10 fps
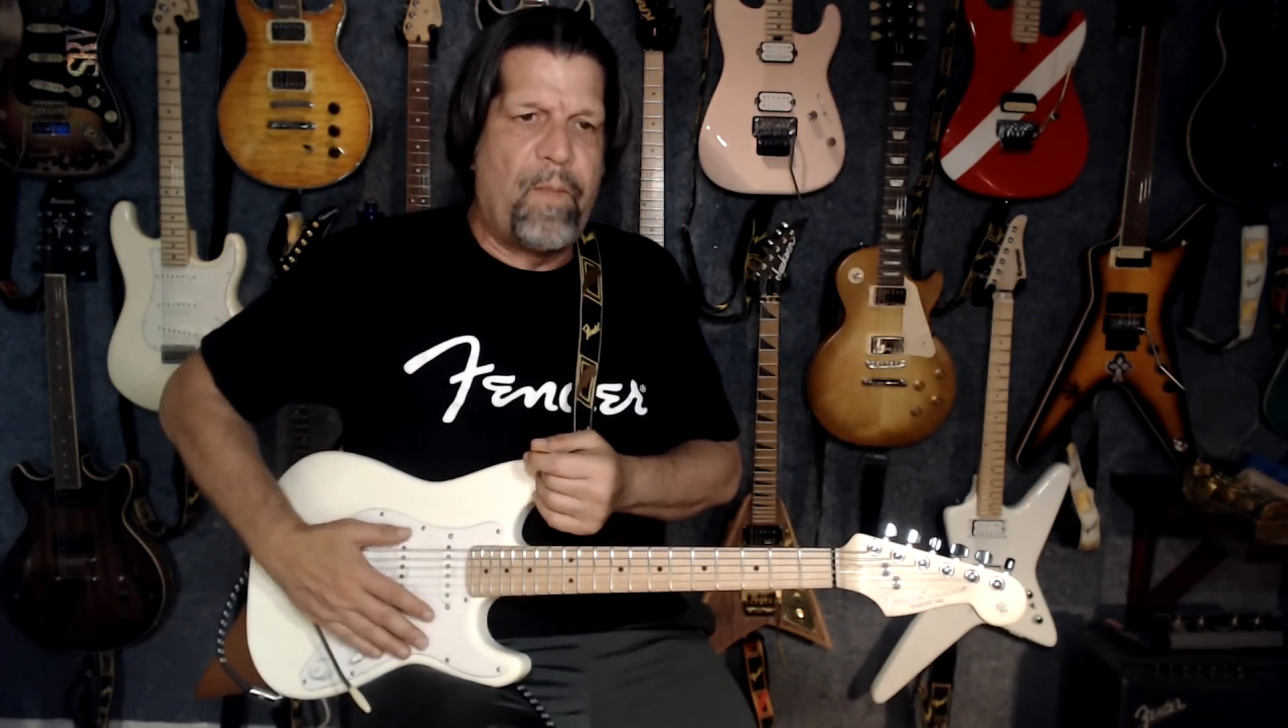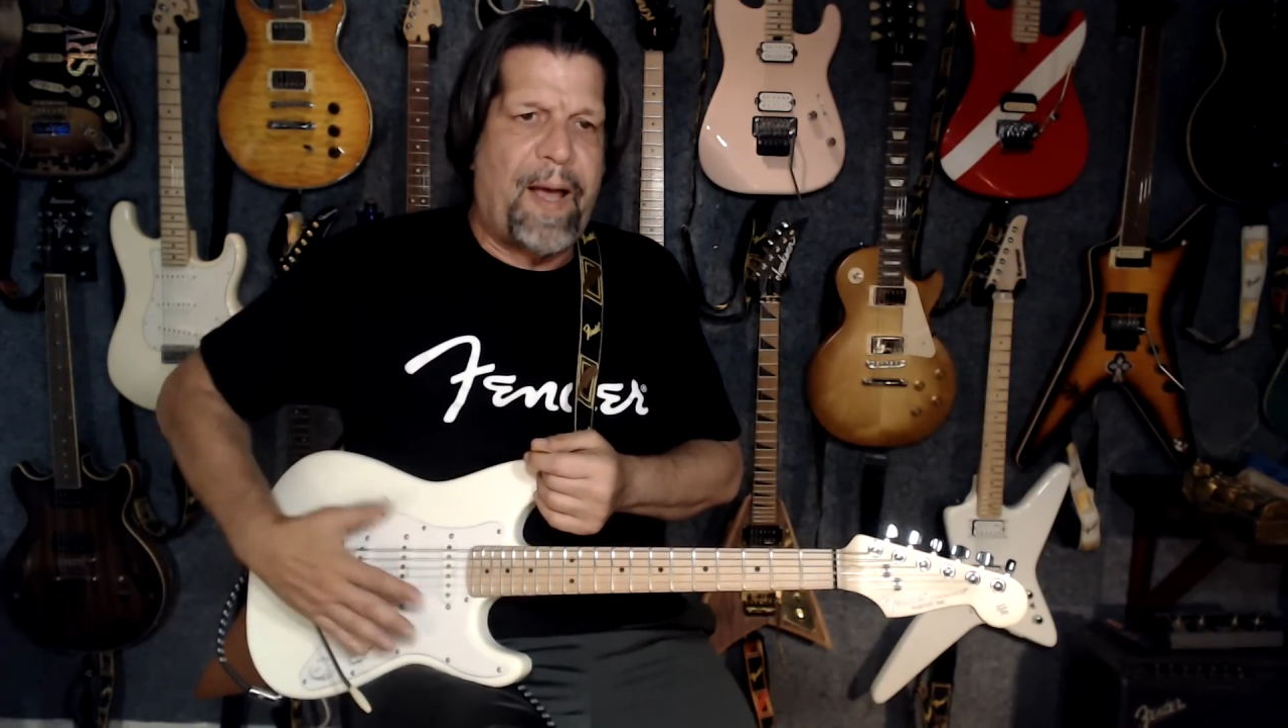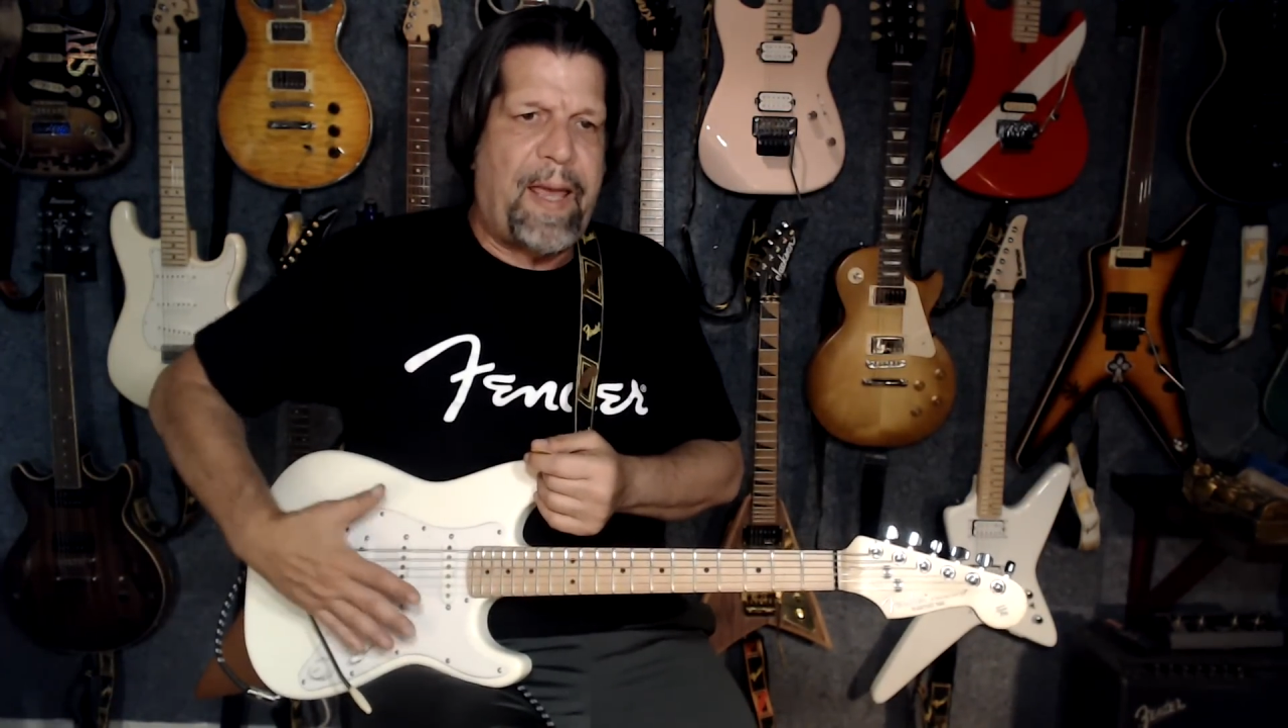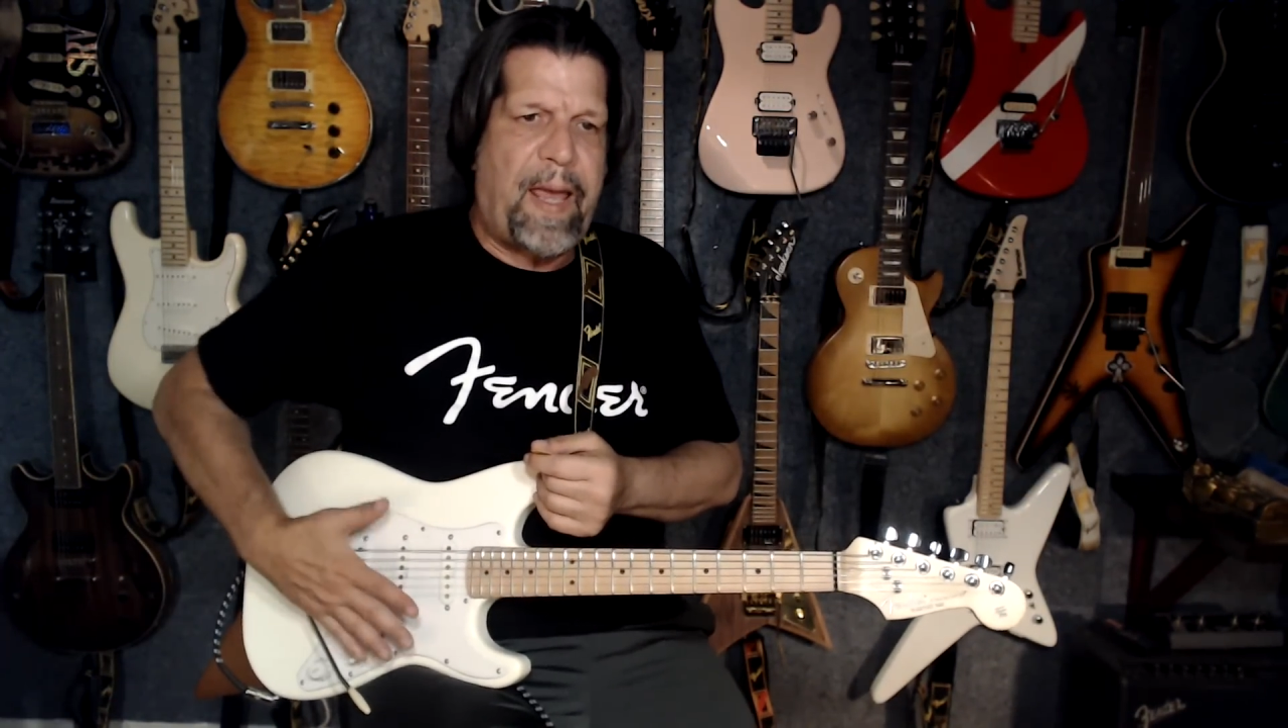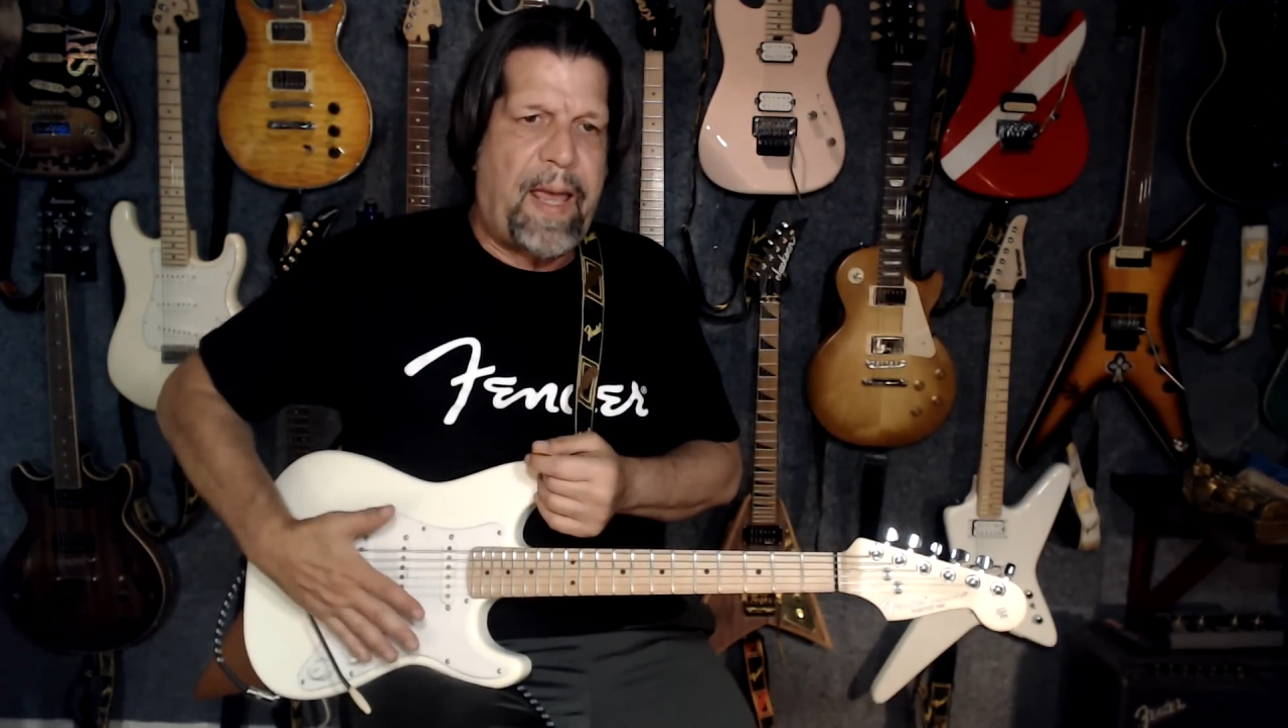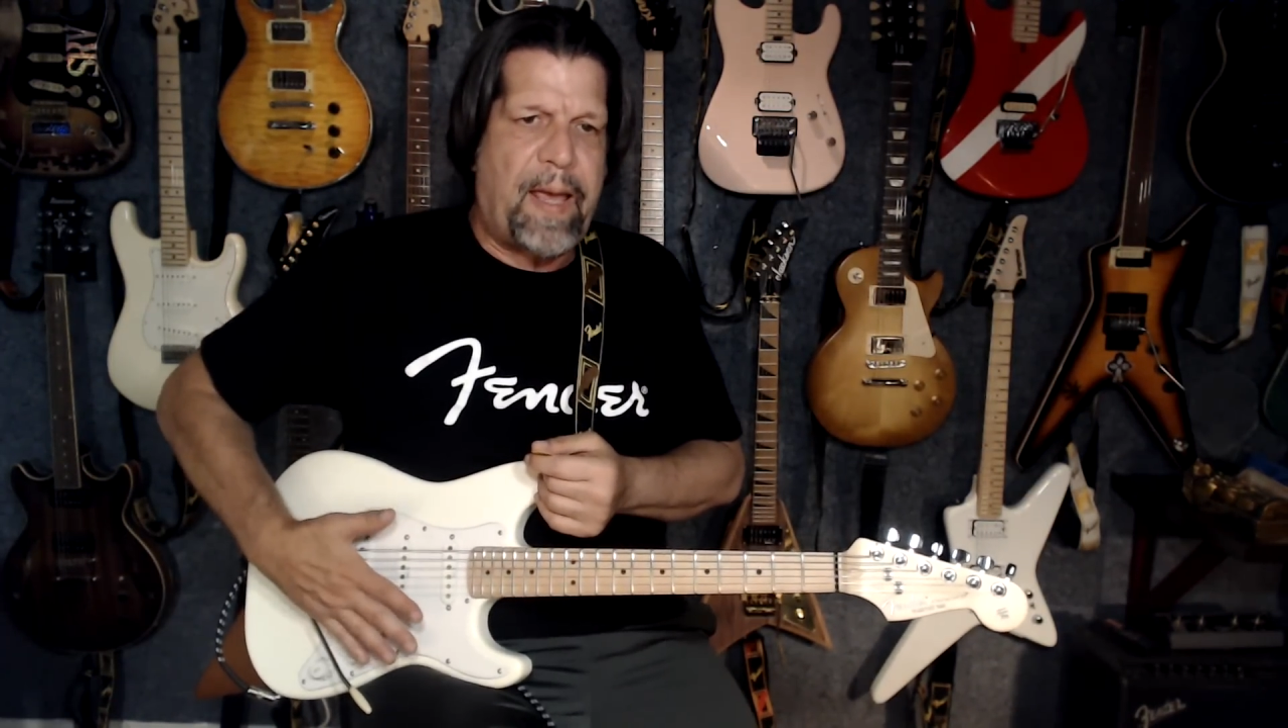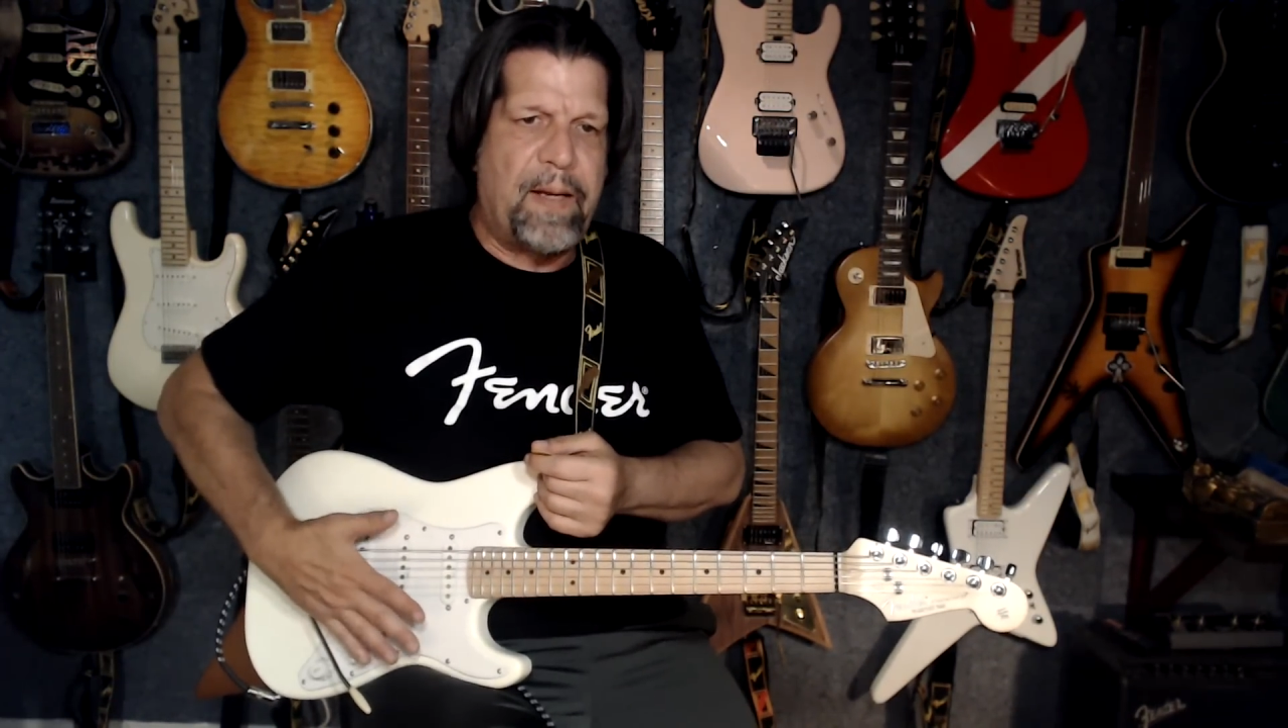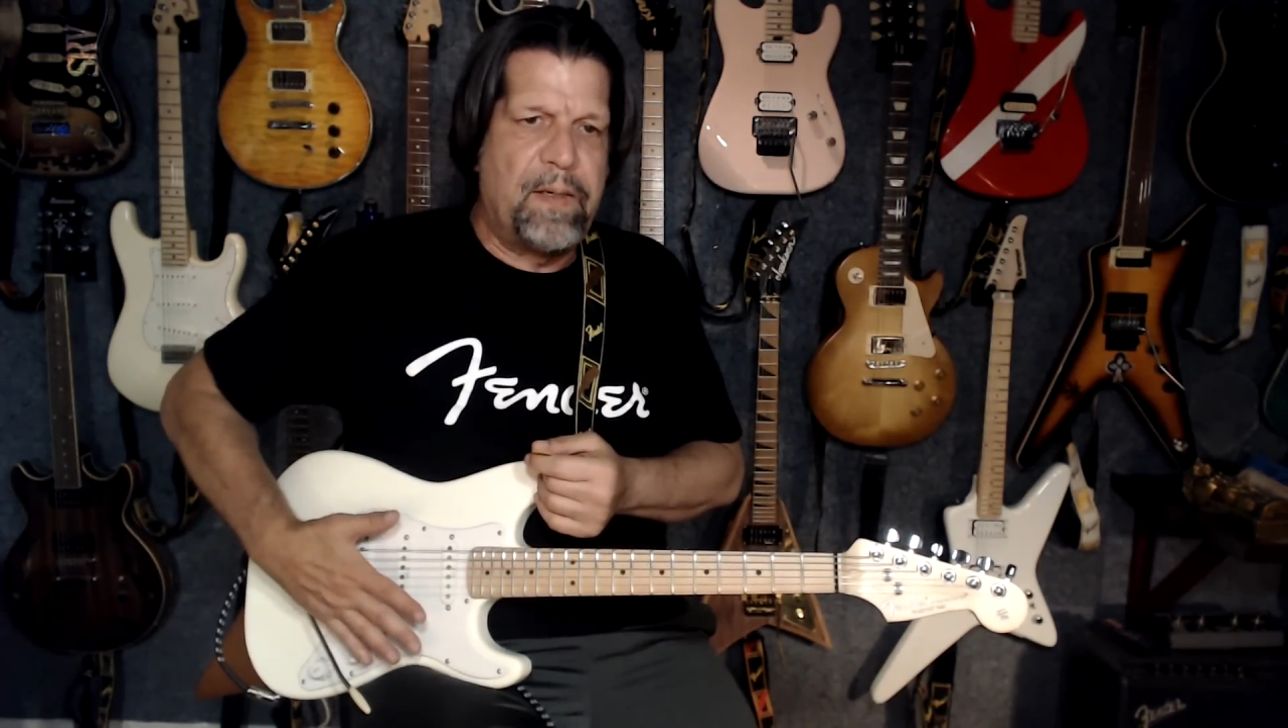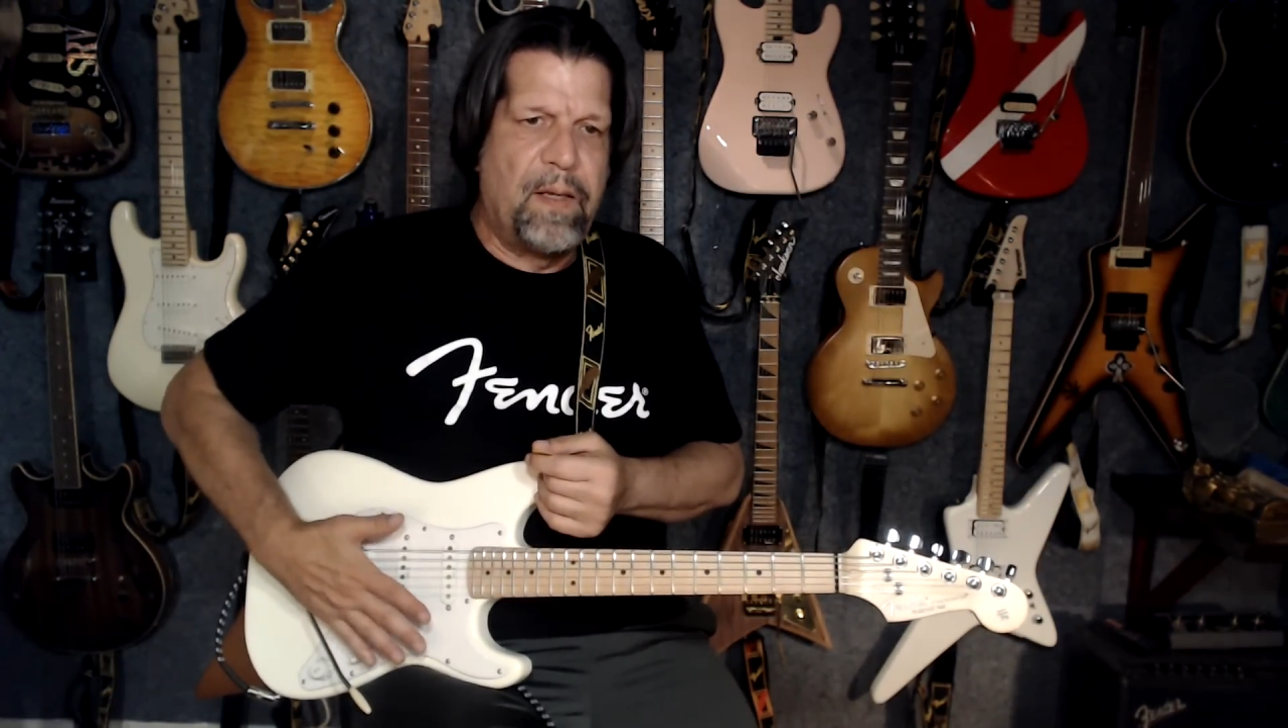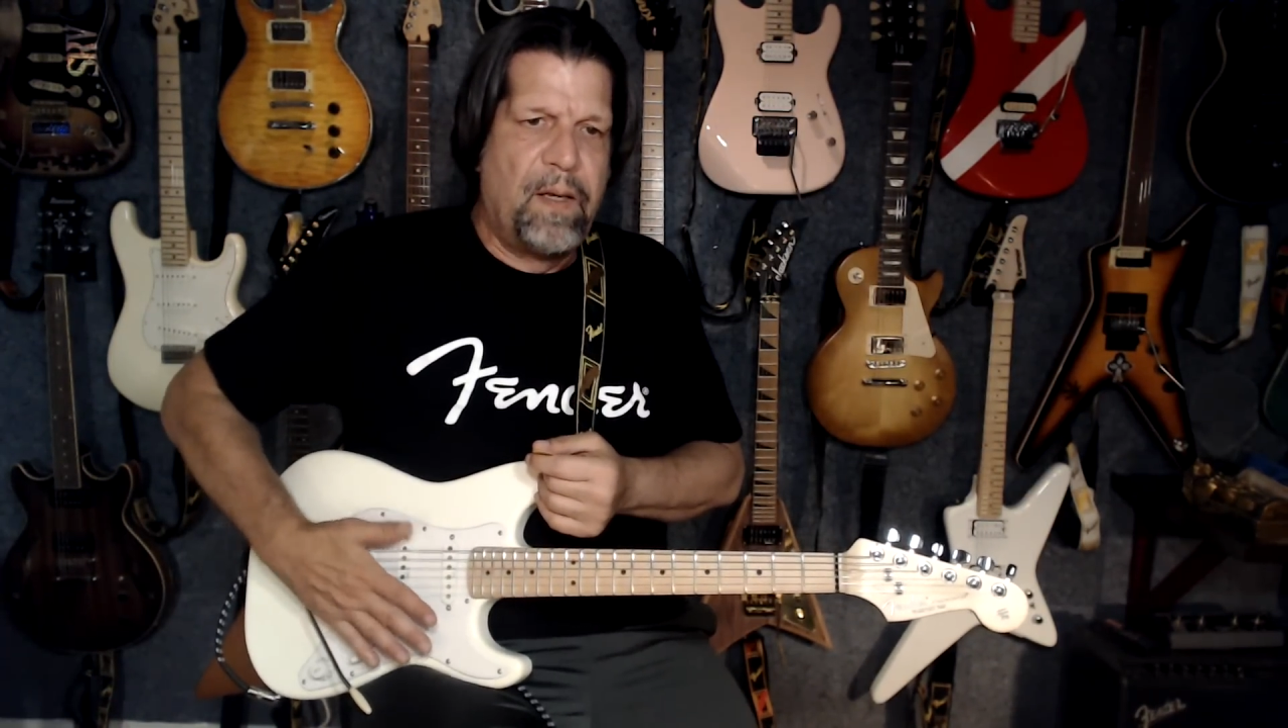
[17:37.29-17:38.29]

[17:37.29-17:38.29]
my hand.